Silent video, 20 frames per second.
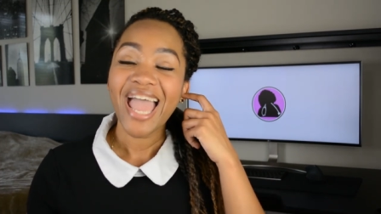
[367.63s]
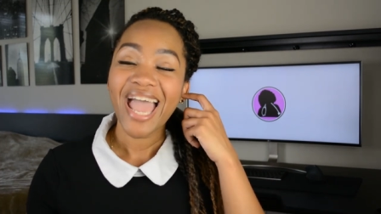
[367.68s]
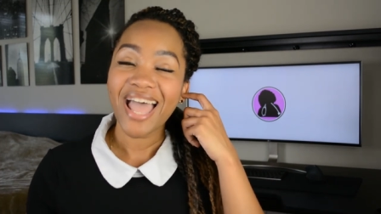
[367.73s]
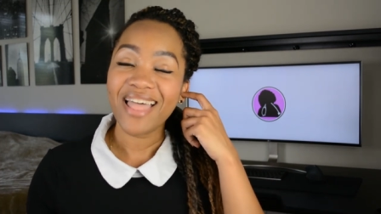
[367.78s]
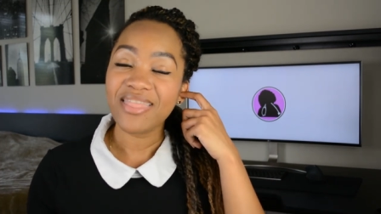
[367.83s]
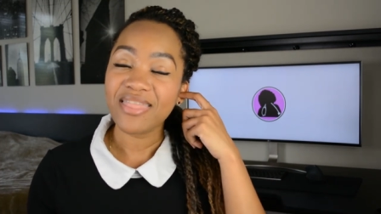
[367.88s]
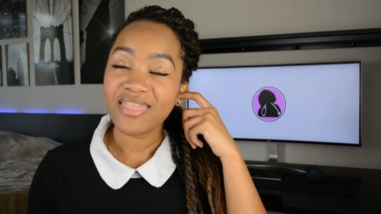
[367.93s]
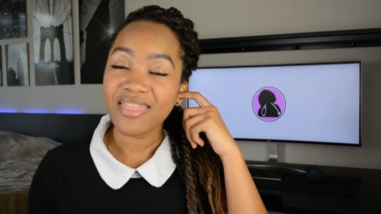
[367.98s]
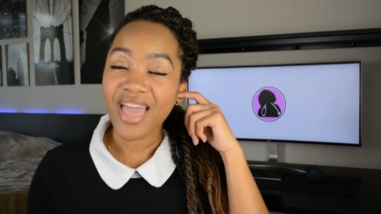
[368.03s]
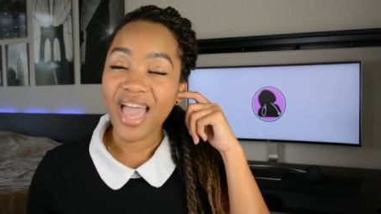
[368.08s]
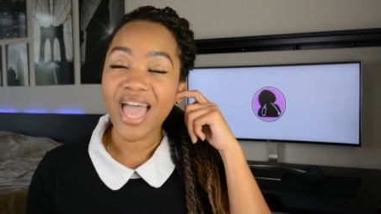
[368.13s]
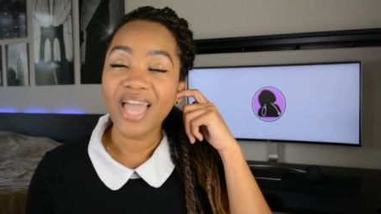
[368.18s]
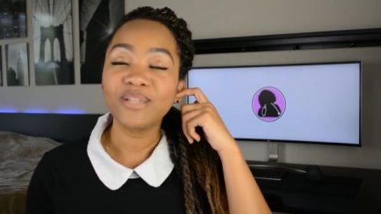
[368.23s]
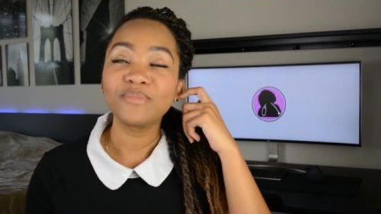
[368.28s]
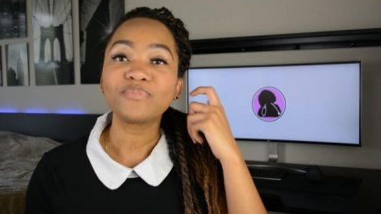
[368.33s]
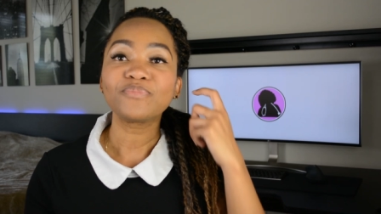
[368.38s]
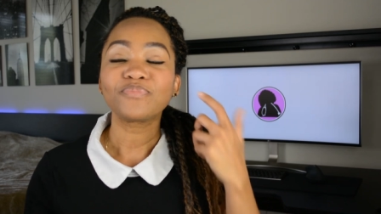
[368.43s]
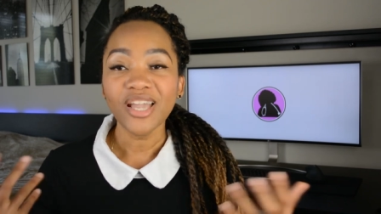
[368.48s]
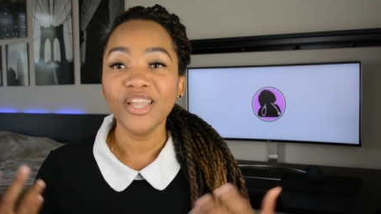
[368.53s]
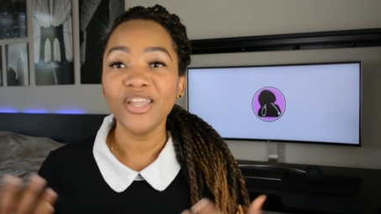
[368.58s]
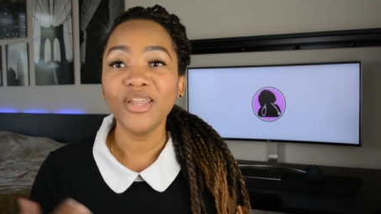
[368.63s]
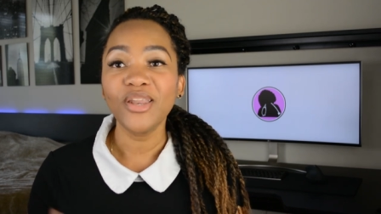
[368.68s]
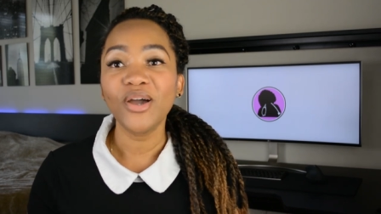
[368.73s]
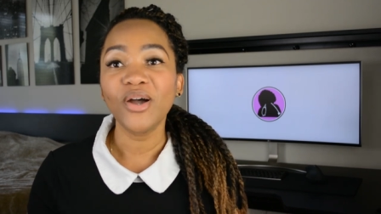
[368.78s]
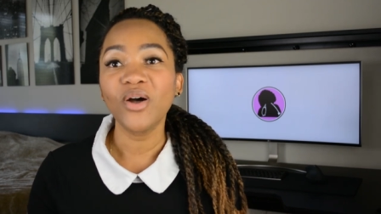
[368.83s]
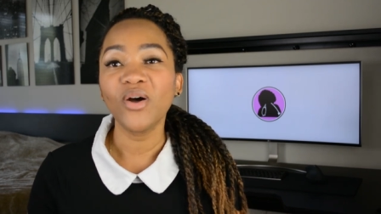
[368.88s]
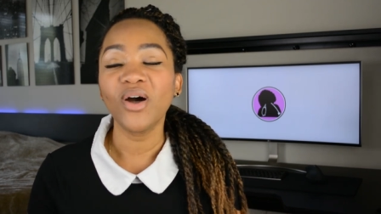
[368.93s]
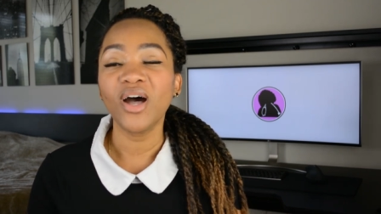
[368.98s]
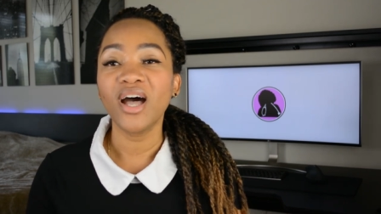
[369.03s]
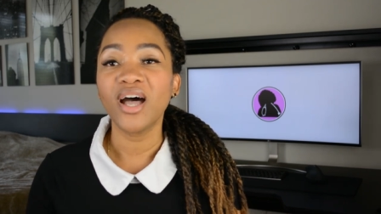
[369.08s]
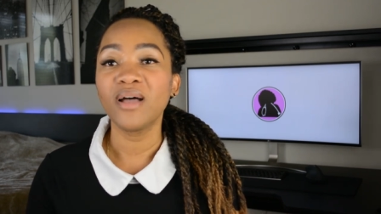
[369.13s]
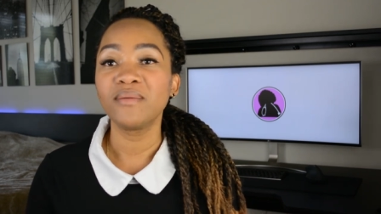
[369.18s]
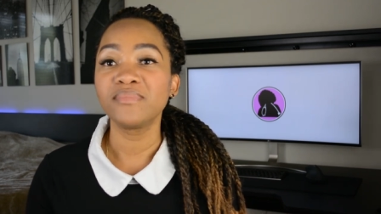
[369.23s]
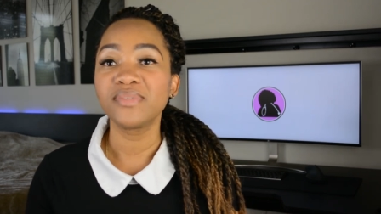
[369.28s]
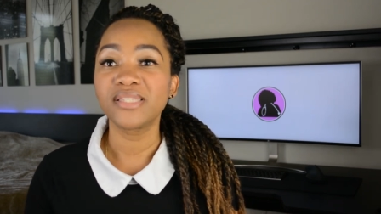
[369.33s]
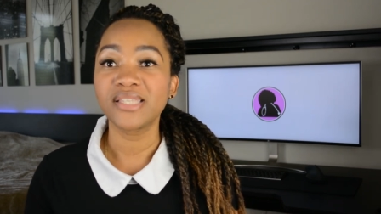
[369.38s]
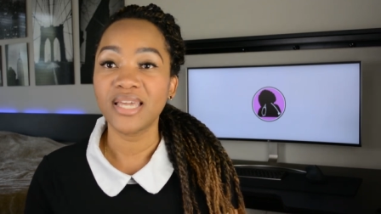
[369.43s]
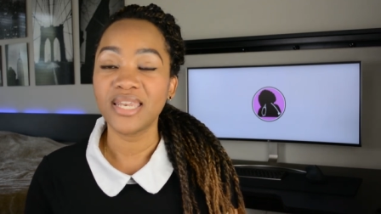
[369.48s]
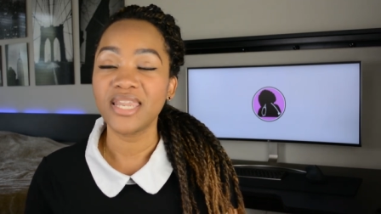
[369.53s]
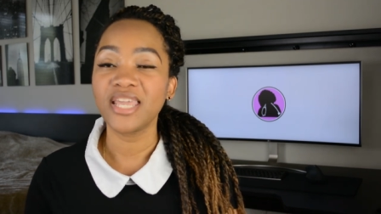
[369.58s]
And then, you know,
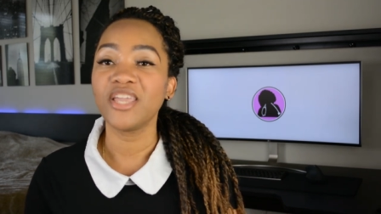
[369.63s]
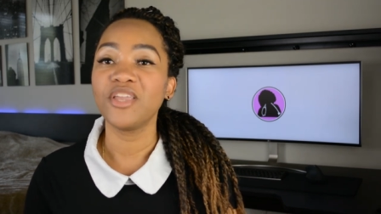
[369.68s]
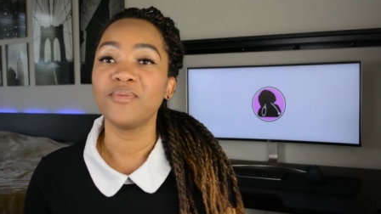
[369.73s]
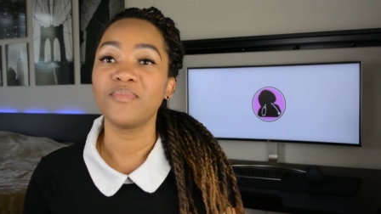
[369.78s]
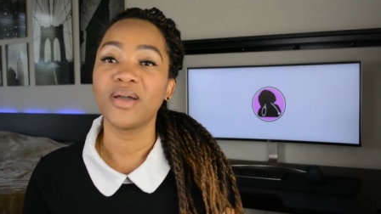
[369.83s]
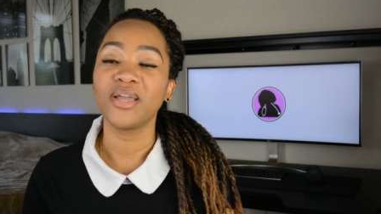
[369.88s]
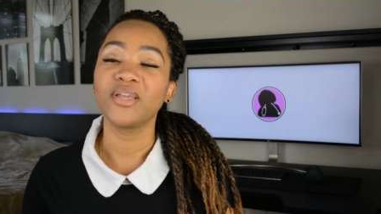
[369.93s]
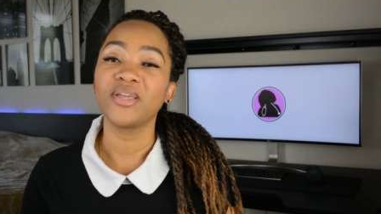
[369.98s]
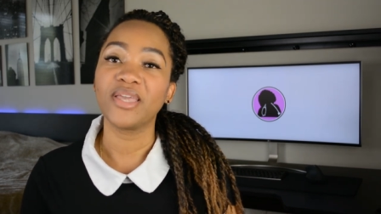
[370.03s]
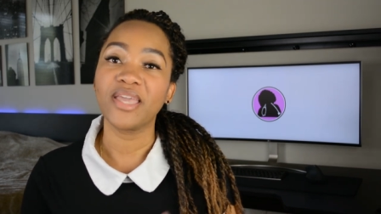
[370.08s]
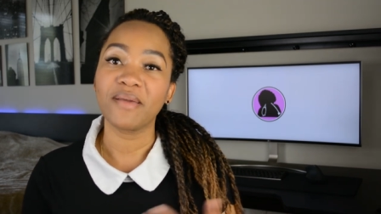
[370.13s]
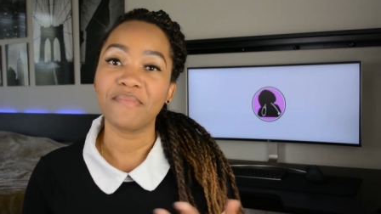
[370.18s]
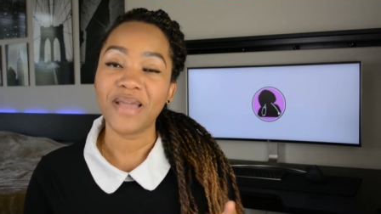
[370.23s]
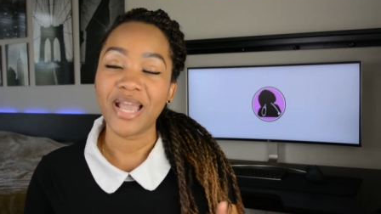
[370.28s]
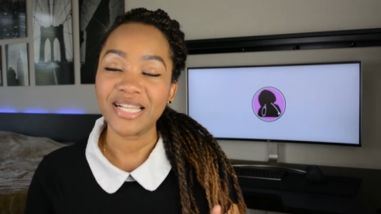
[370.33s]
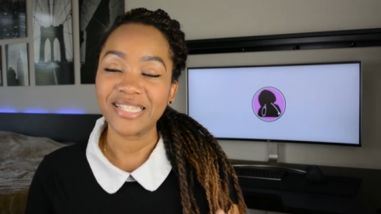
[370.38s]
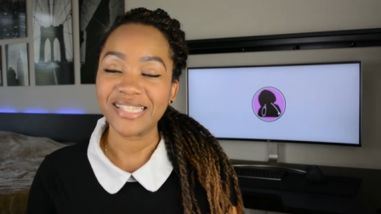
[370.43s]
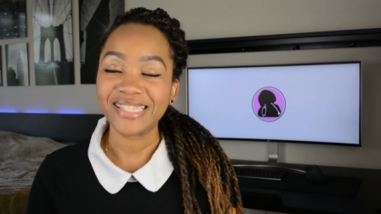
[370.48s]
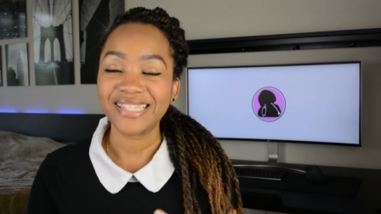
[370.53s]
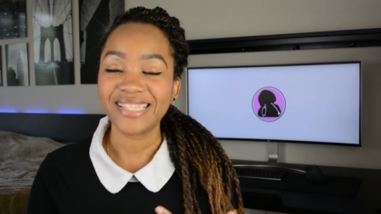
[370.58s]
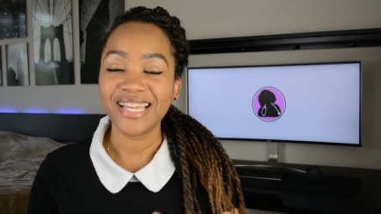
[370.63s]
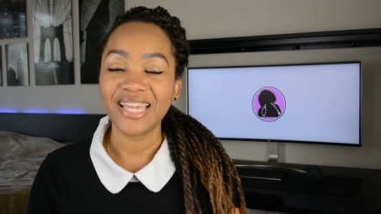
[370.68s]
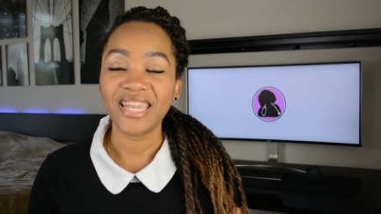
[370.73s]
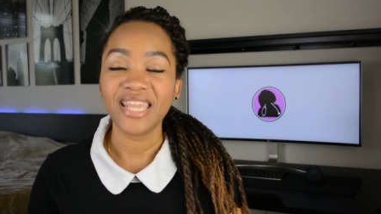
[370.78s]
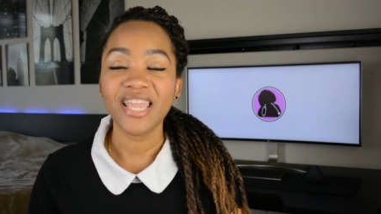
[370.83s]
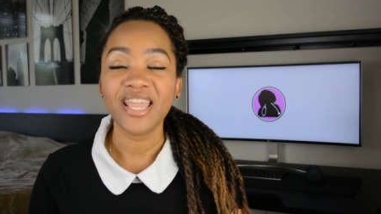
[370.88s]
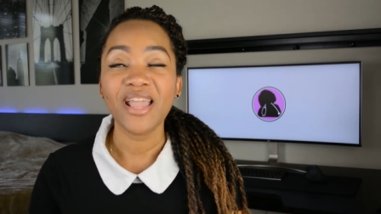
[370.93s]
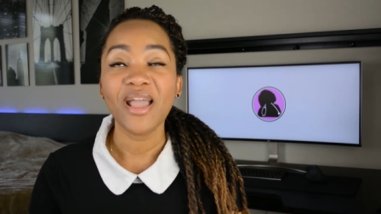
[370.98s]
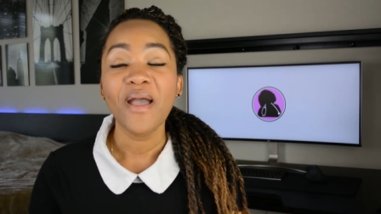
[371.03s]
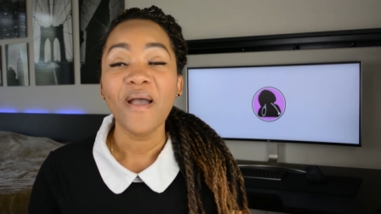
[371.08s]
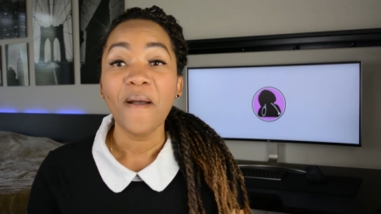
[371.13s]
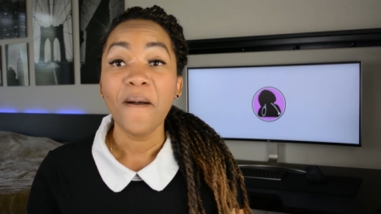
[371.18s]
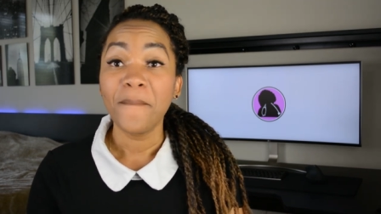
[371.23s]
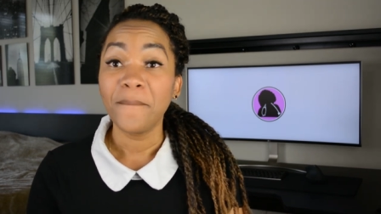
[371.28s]
Sunday you might get back to studying.